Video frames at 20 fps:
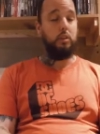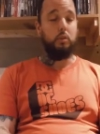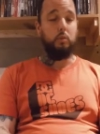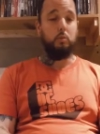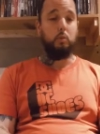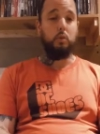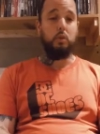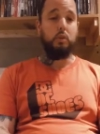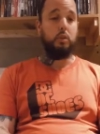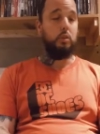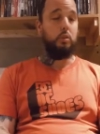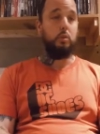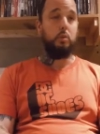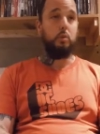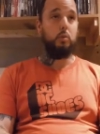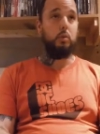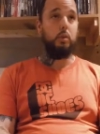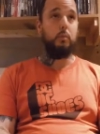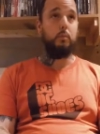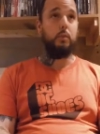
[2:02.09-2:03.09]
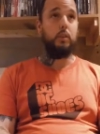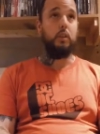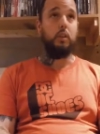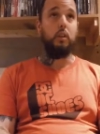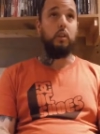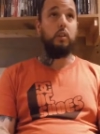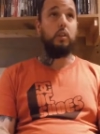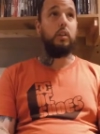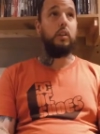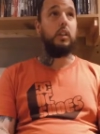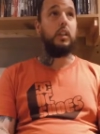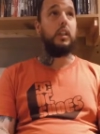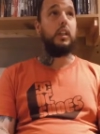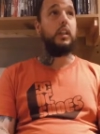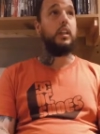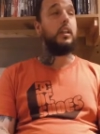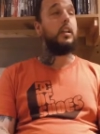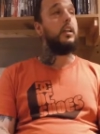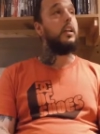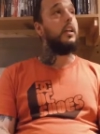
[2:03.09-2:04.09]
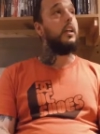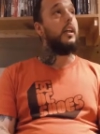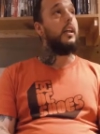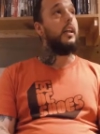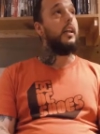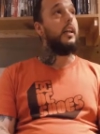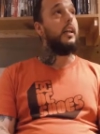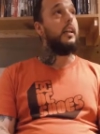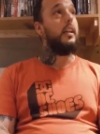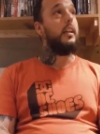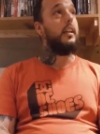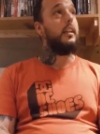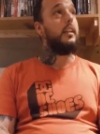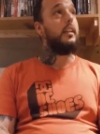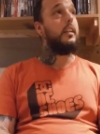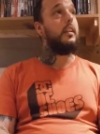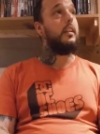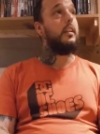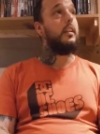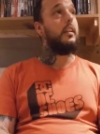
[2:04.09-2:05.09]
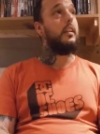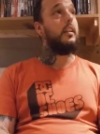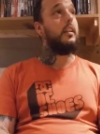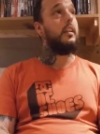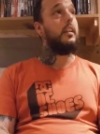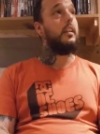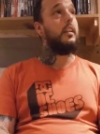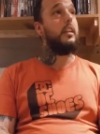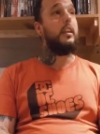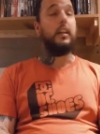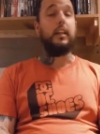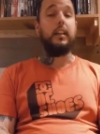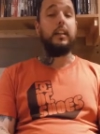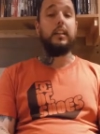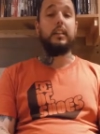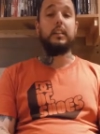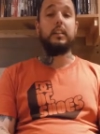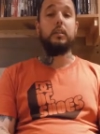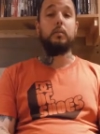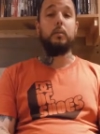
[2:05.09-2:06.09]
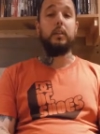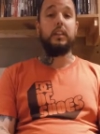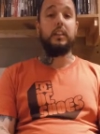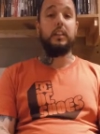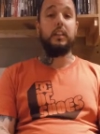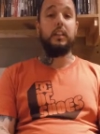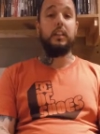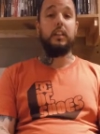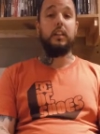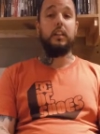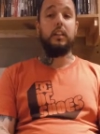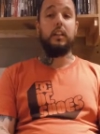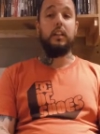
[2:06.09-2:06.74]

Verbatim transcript: you want to do to them, you know. And yeah, that's it basically.